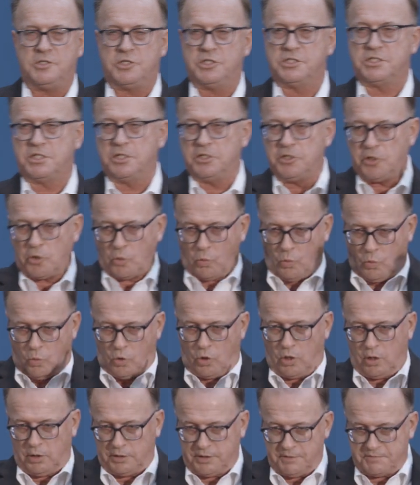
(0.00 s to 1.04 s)
just in your
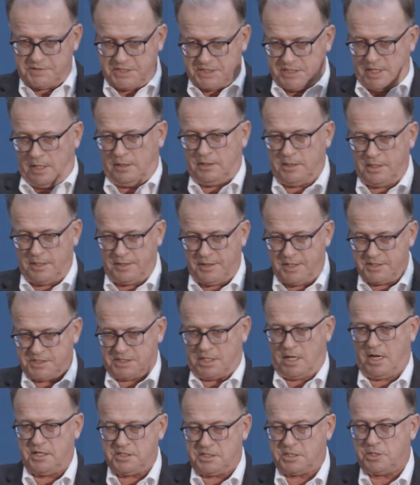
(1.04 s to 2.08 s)
world of selling to this
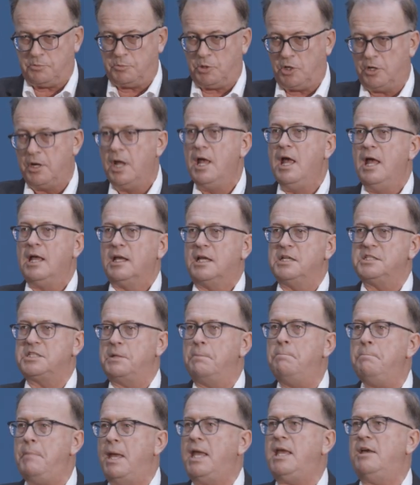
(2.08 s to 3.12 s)
customer, because
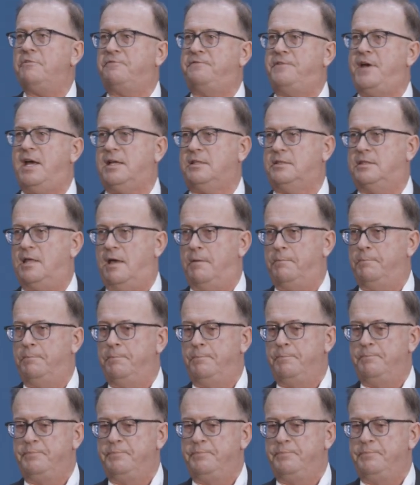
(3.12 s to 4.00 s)
it may affect them.